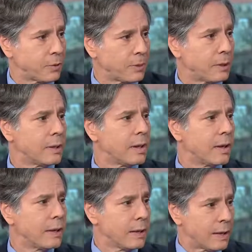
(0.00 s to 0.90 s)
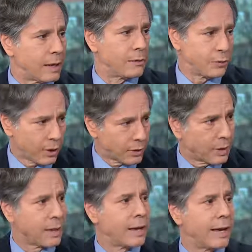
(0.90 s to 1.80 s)
Skripal and his daughter. And Yulia. his daughter.
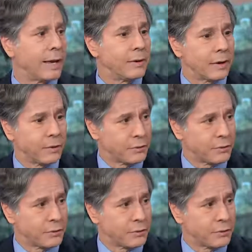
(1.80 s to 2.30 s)
Yeah. And there's a